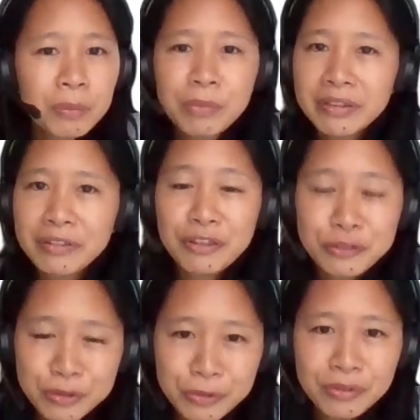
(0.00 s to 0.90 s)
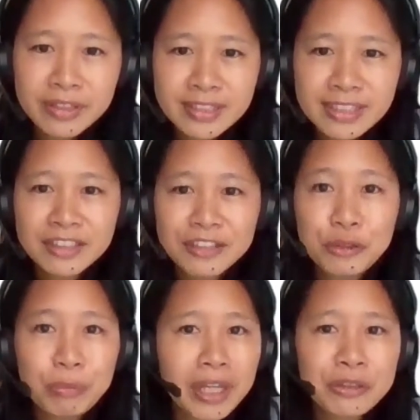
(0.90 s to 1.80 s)
But the truth is,
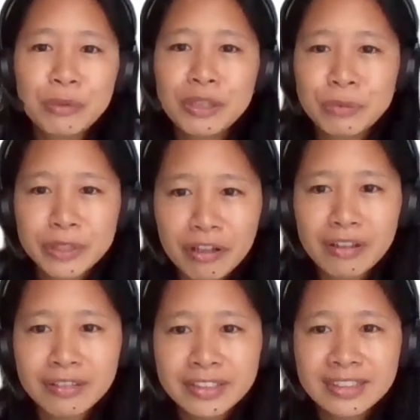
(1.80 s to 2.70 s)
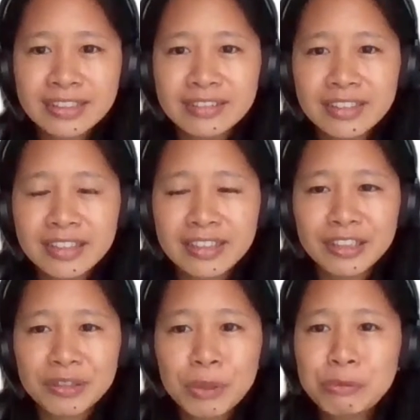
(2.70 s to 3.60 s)
no matter what we call it,
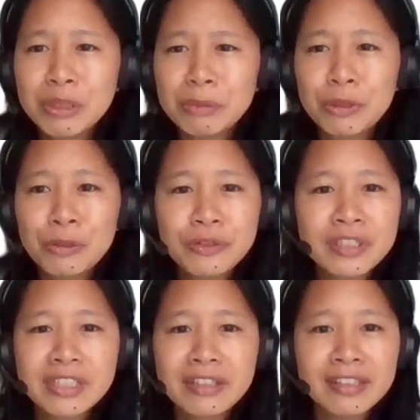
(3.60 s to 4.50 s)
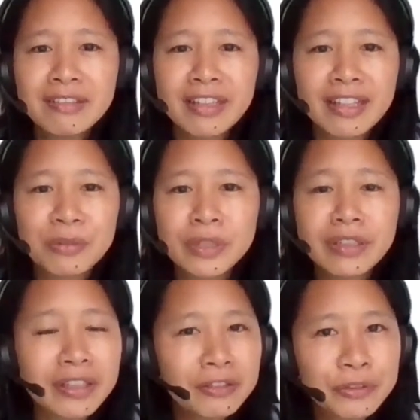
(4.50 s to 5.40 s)
when we approach this thing that we
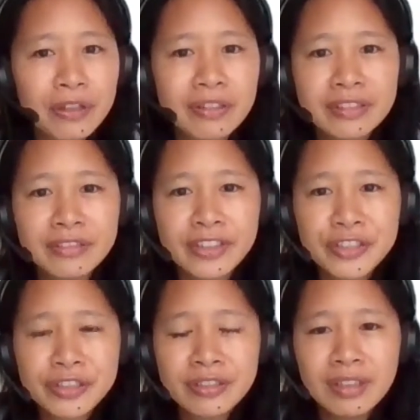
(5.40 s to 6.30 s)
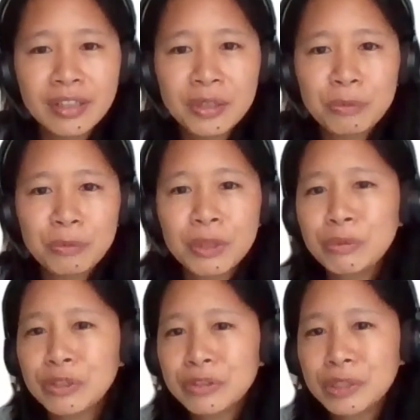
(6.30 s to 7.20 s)
like to call innovation, what
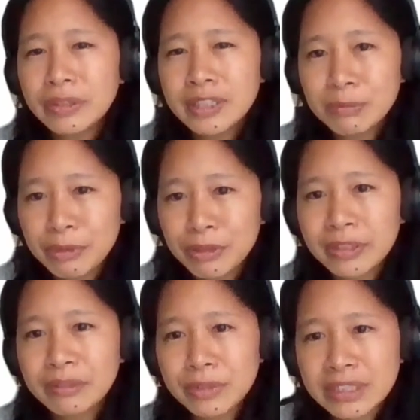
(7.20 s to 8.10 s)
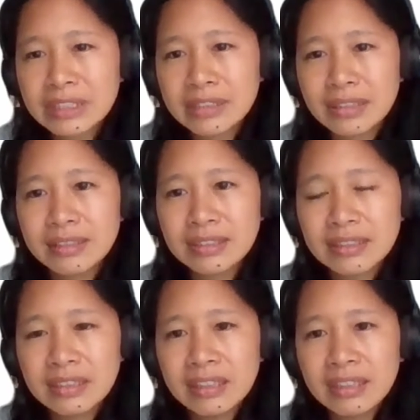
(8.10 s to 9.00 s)
we are doing is building resilience.